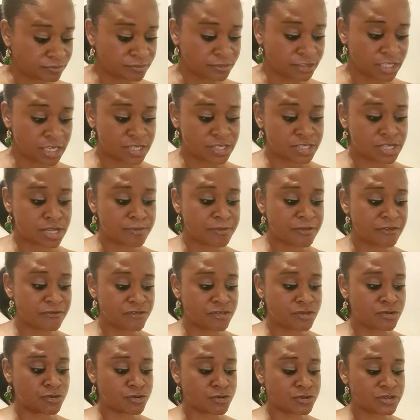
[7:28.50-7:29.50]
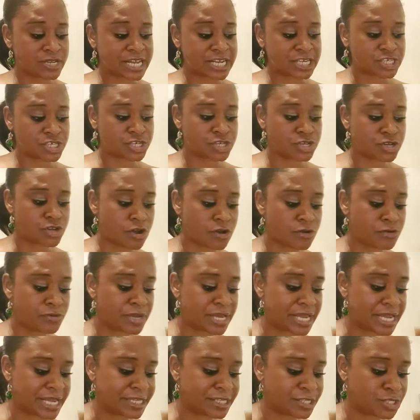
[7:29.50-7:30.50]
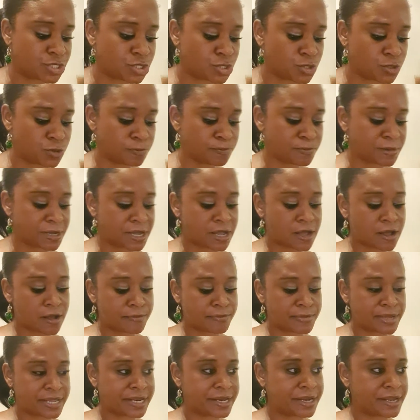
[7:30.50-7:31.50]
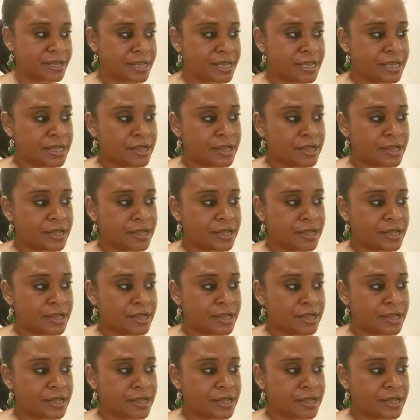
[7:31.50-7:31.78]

Some of you could actually go into becoming